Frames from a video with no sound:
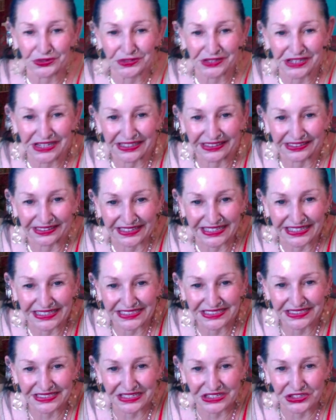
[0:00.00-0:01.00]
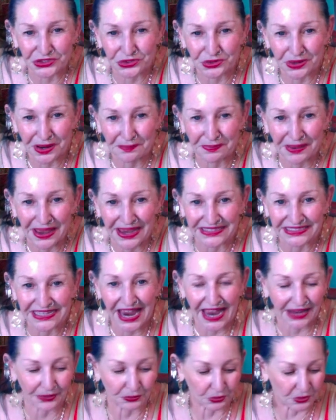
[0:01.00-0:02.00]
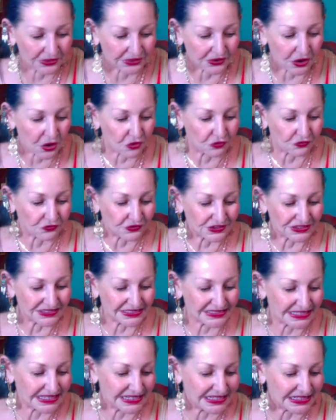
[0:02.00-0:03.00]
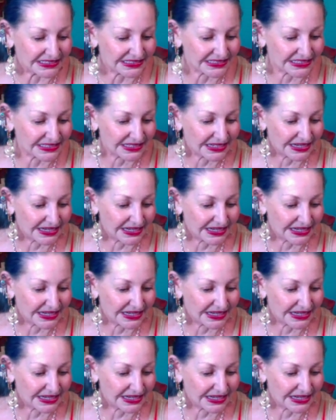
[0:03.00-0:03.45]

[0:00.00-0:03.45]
dealings that Trump has had with overseas